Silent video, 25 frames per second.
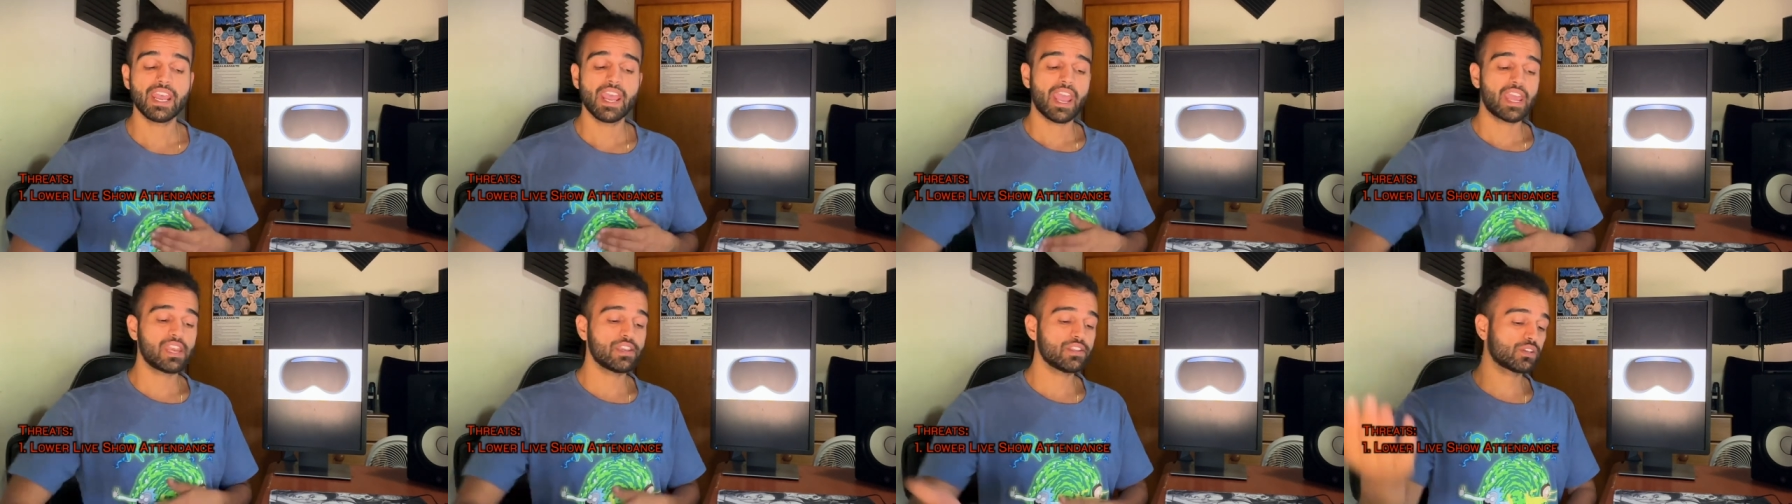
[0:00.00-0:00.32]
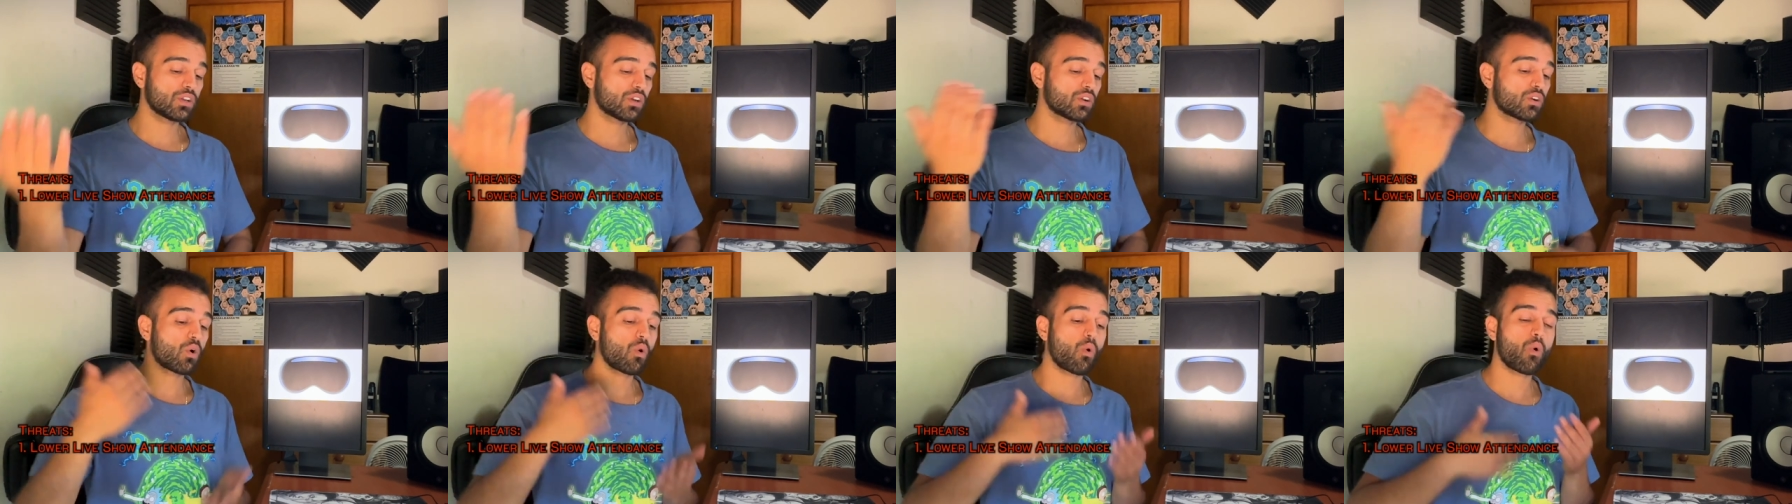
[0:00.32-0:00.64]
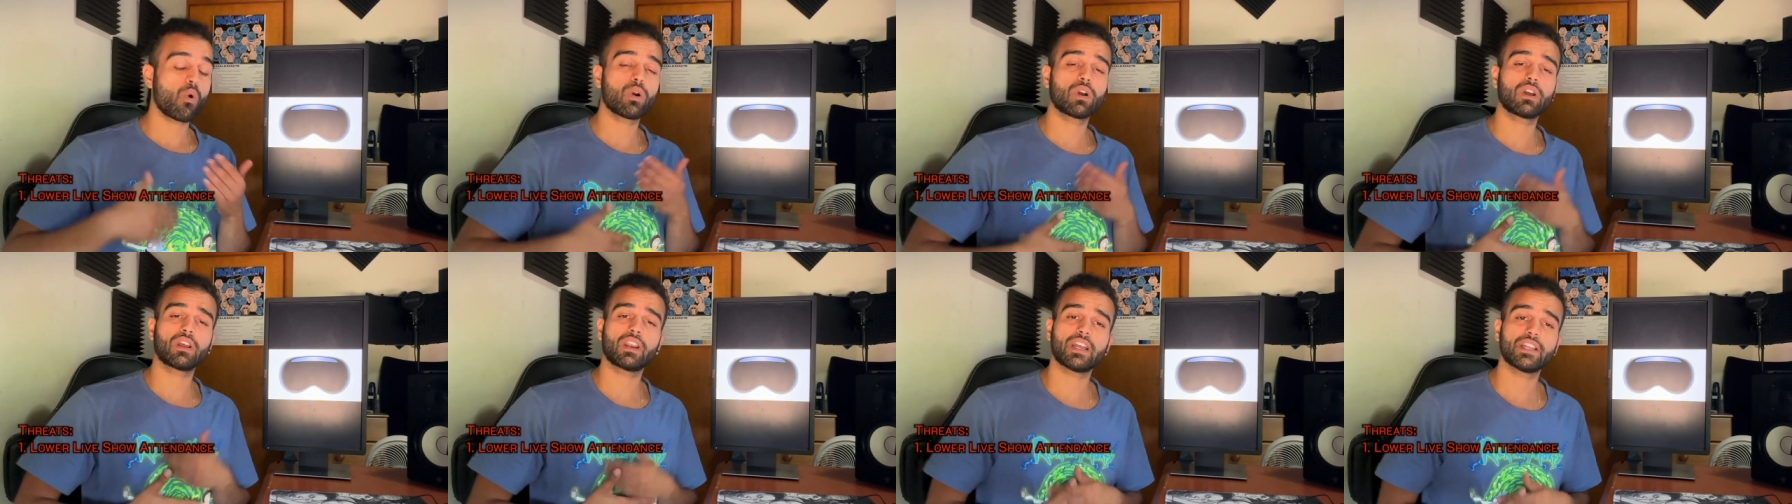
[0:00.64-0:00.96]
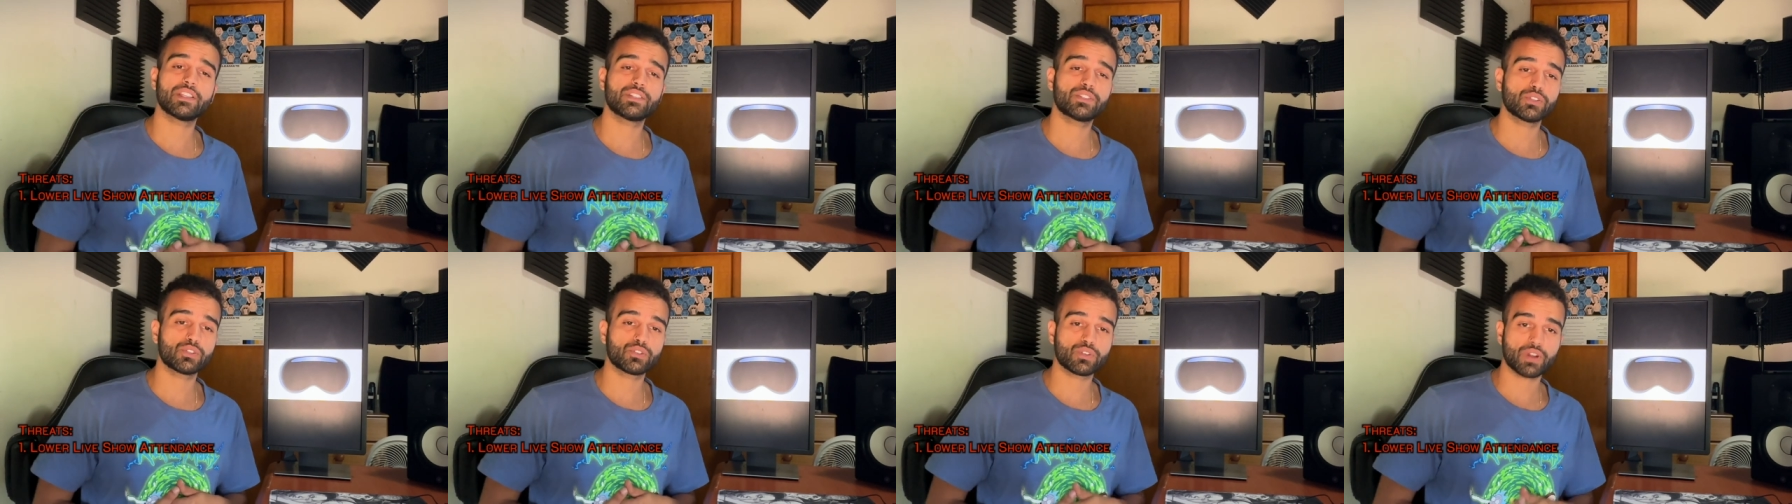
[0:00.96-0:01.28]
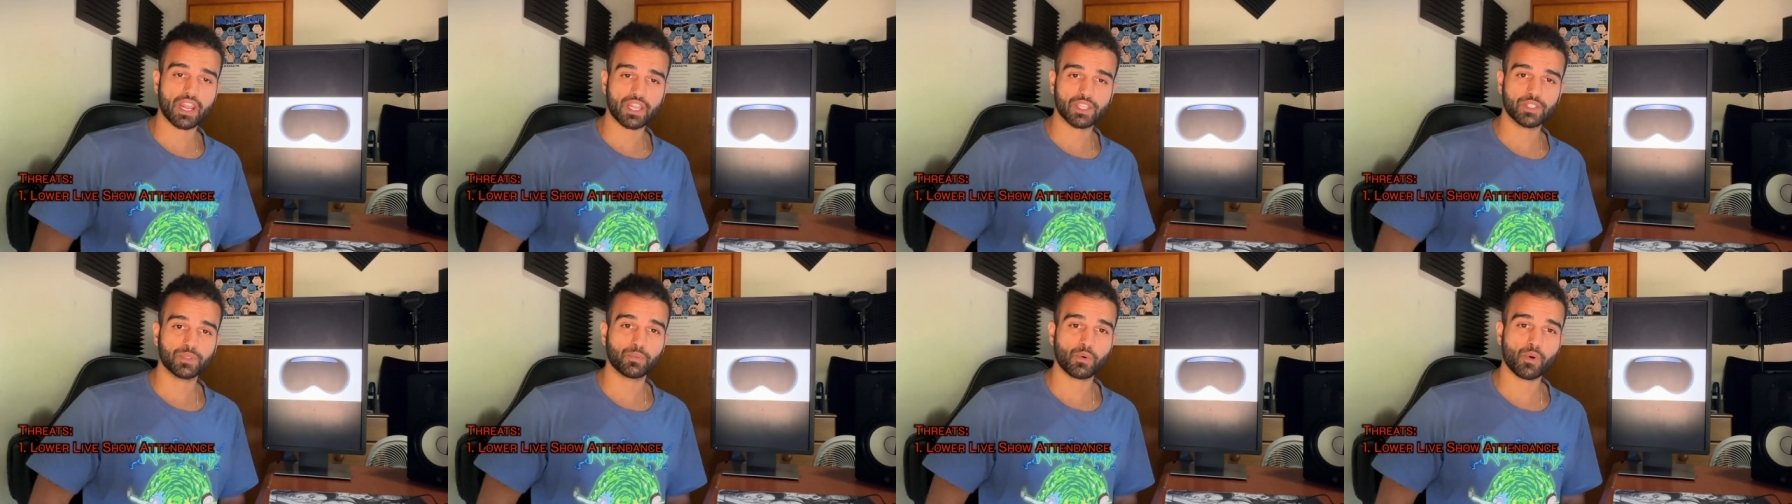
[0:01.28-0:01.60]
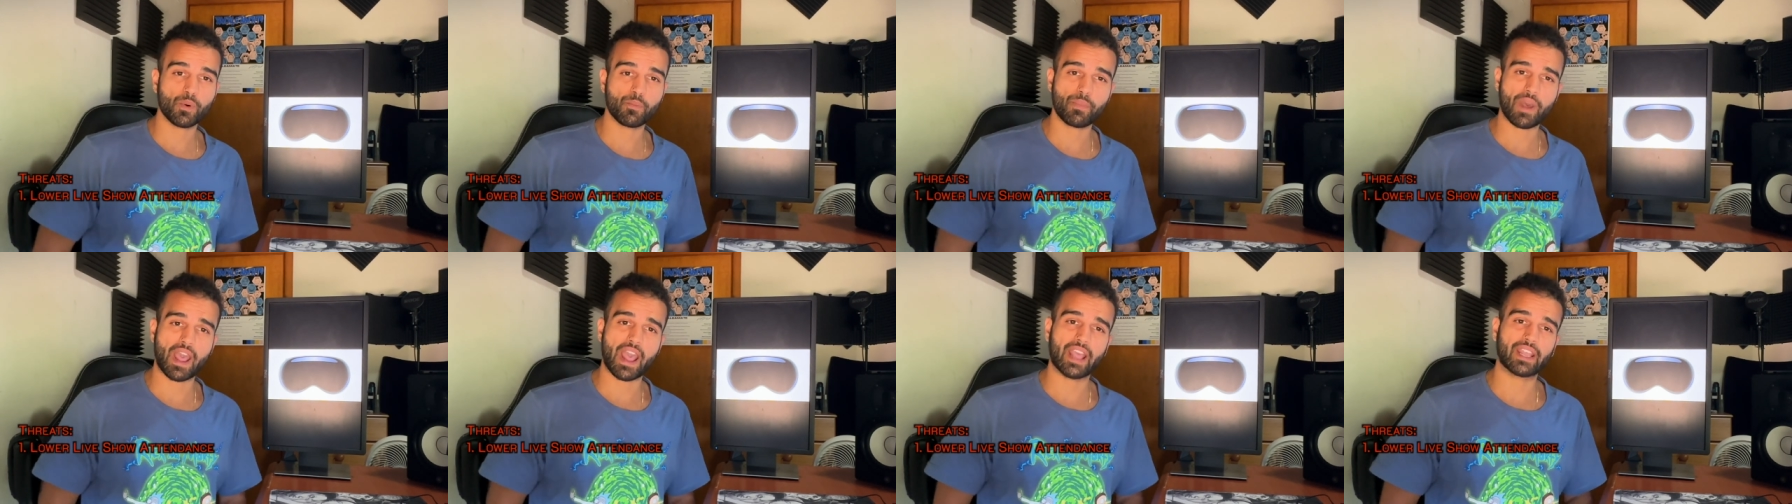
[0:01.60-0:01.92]
and you gotta organize your
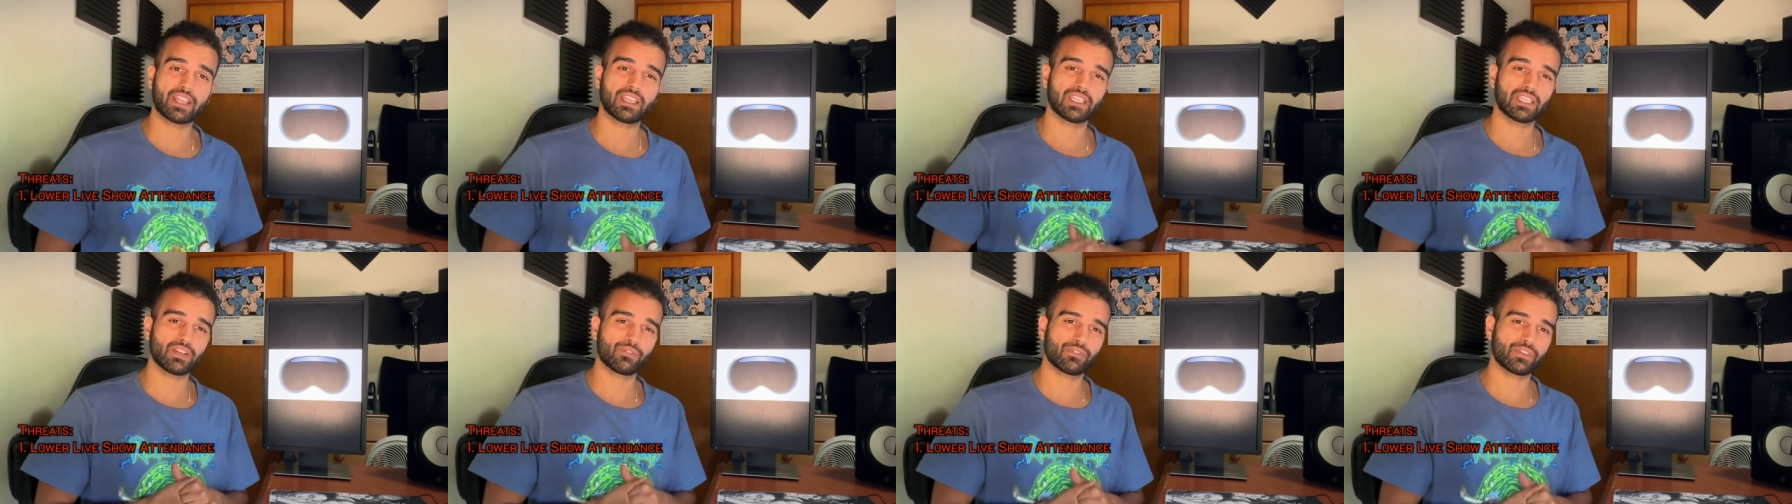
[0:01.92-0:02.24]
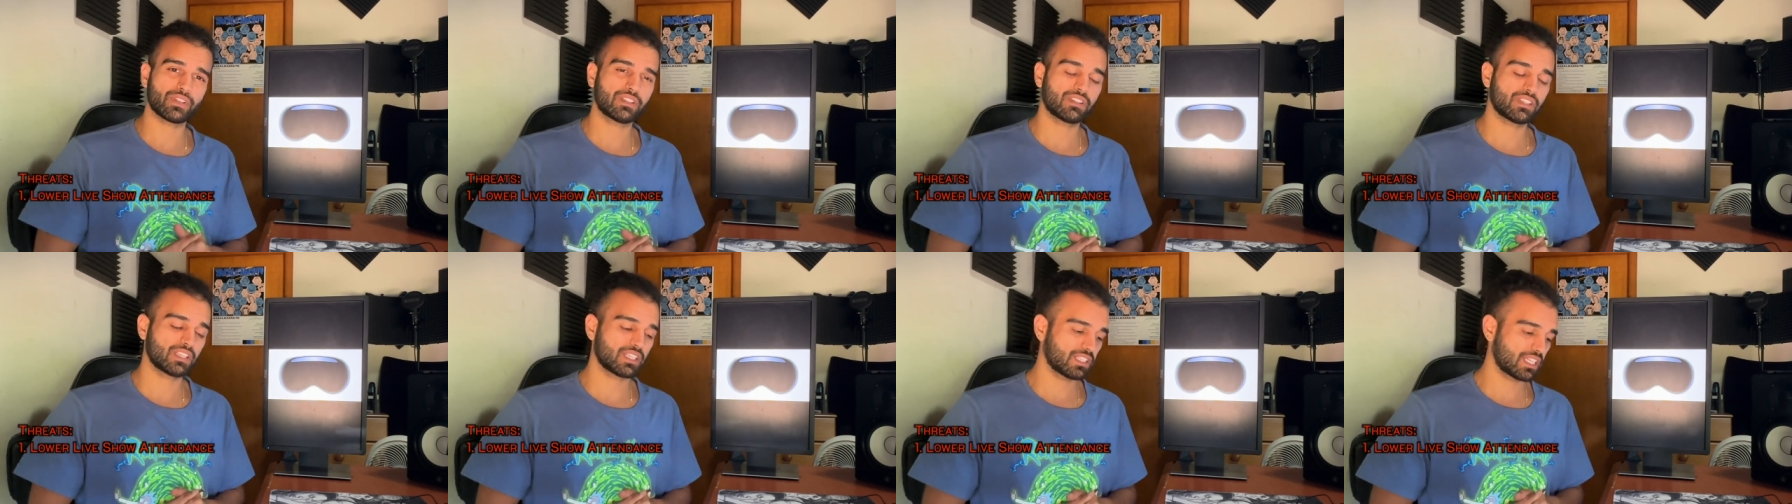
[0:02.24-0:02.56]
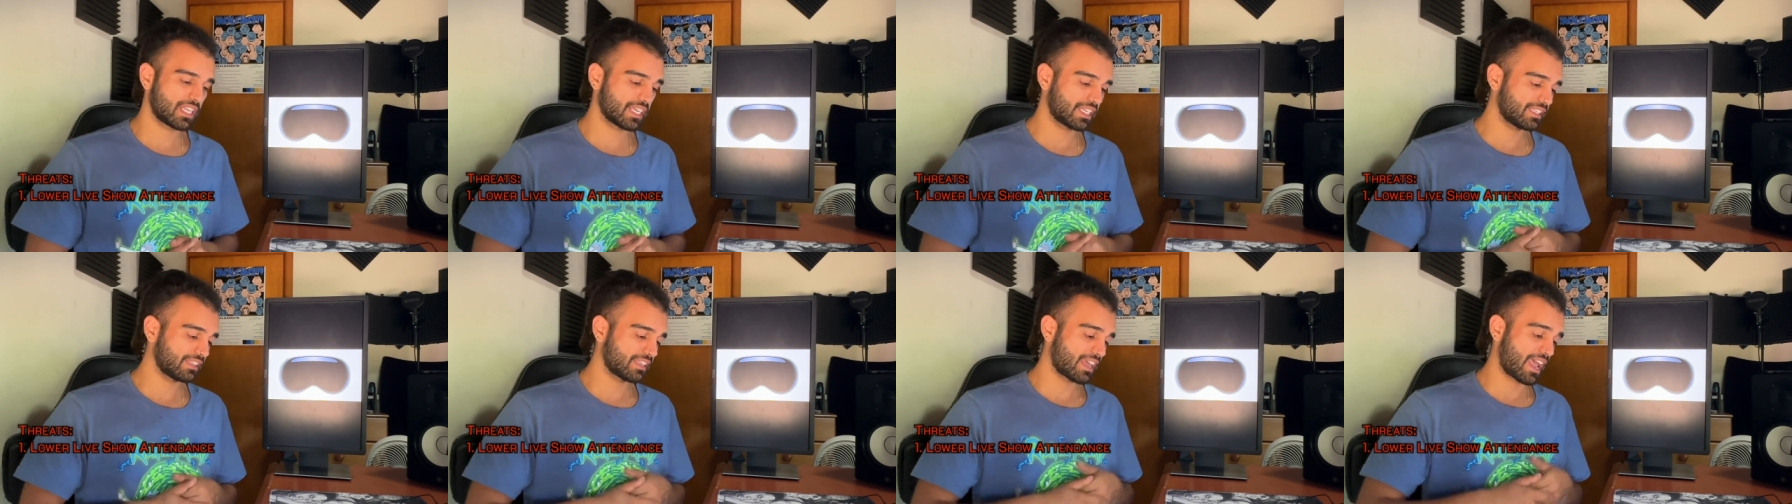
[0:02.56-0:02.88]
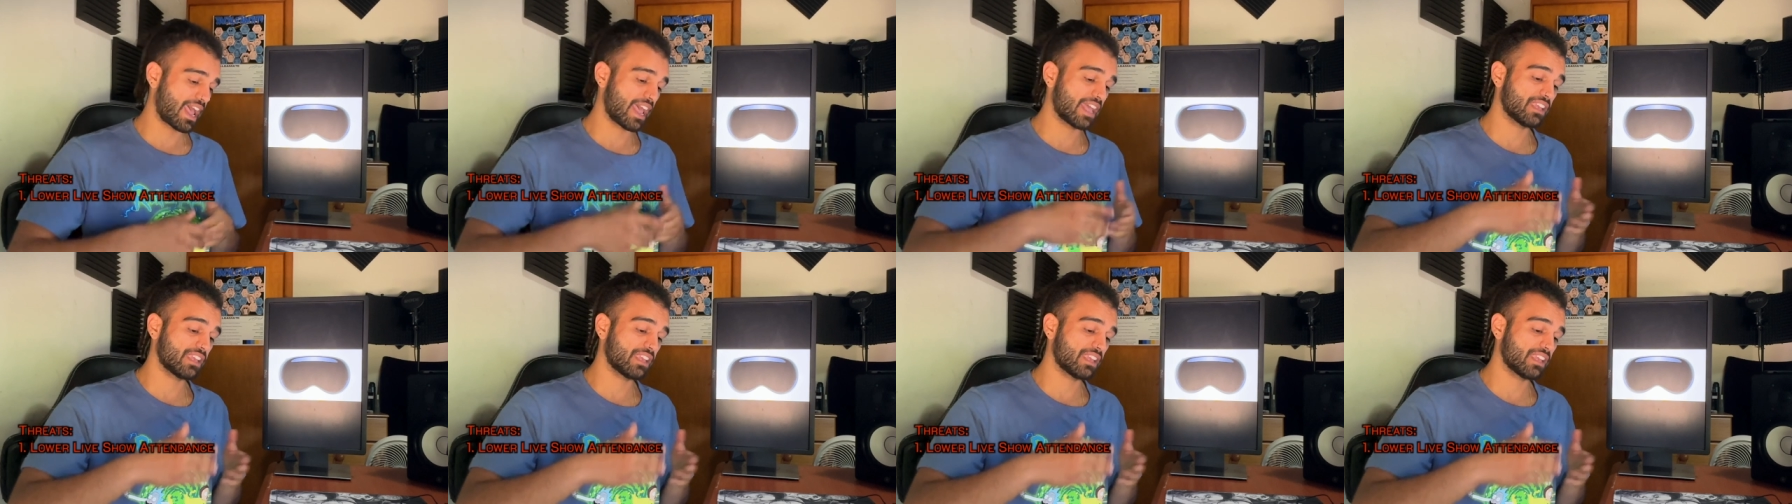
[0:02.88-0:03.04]
transport back and everything like that.